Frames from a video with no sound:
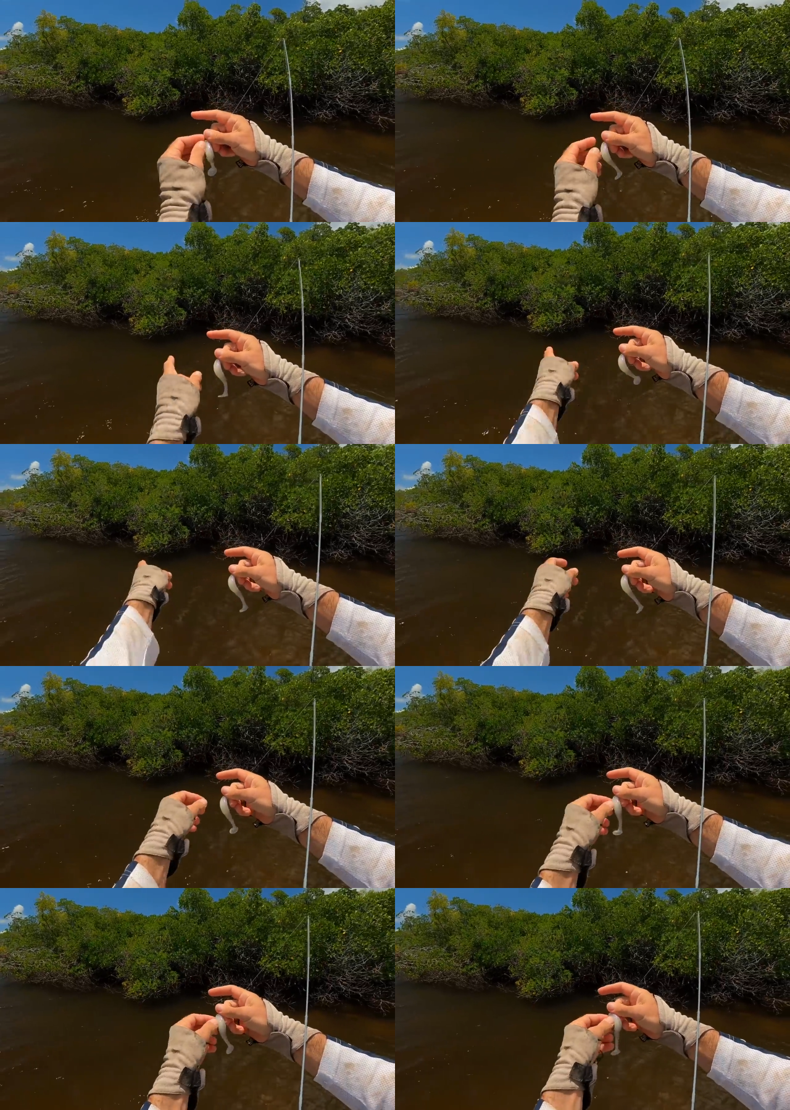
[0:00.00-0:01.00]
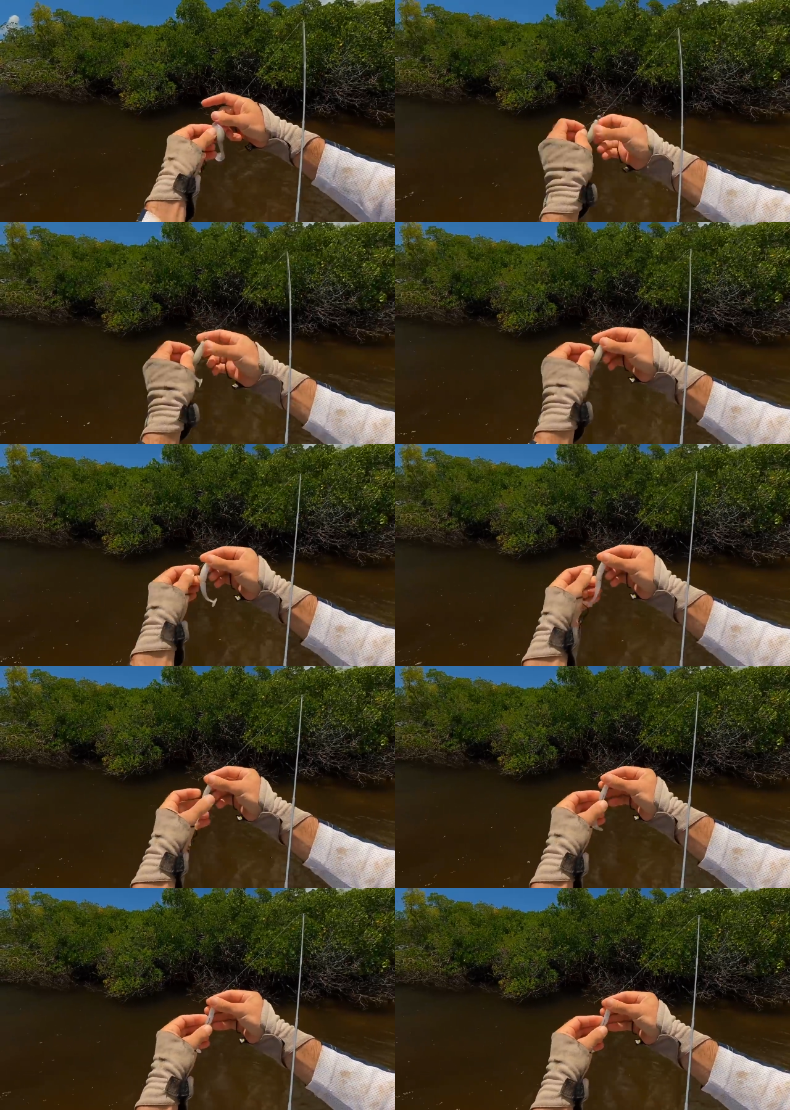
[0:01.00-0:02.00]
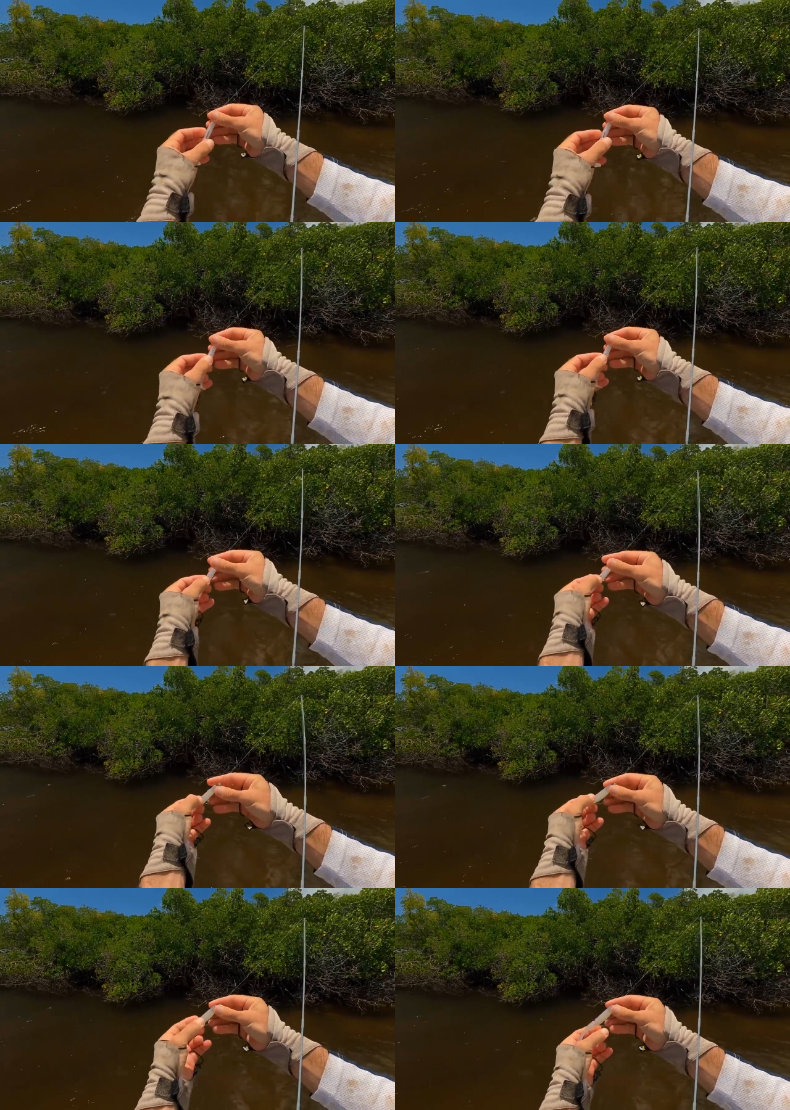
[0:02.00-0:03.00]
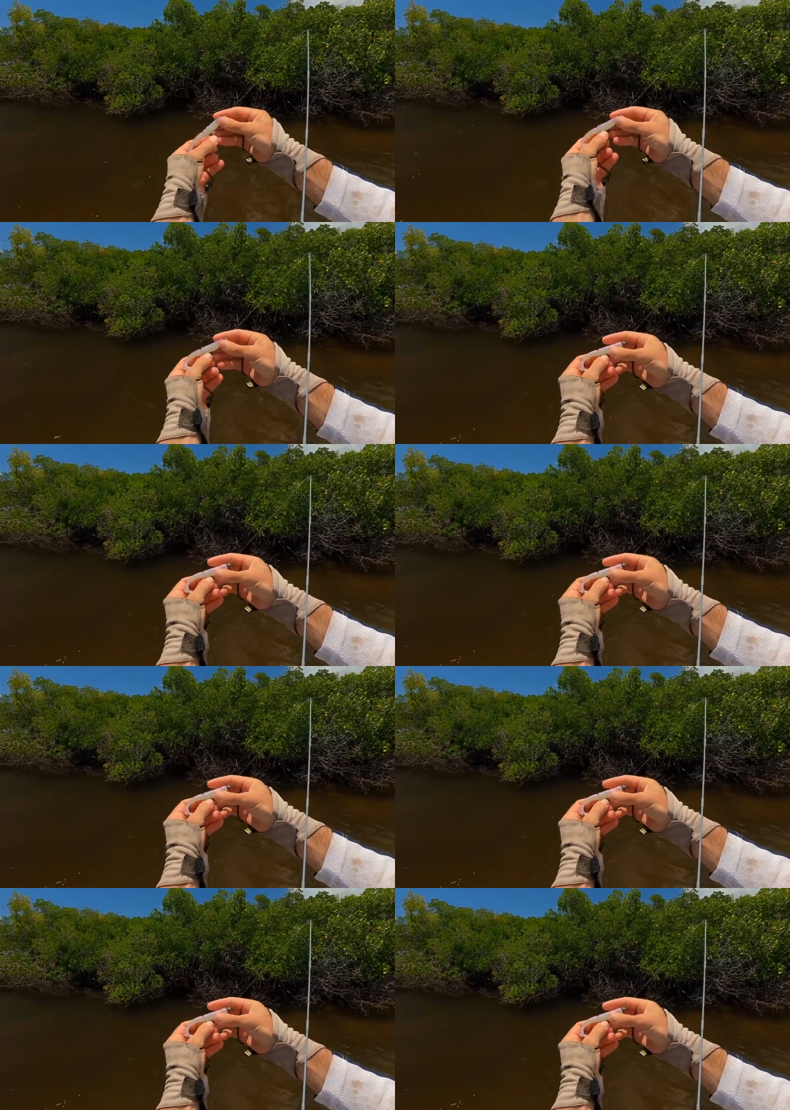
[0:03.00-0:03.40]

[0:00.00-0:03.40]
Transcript: No face is visible, so there are no lips to read.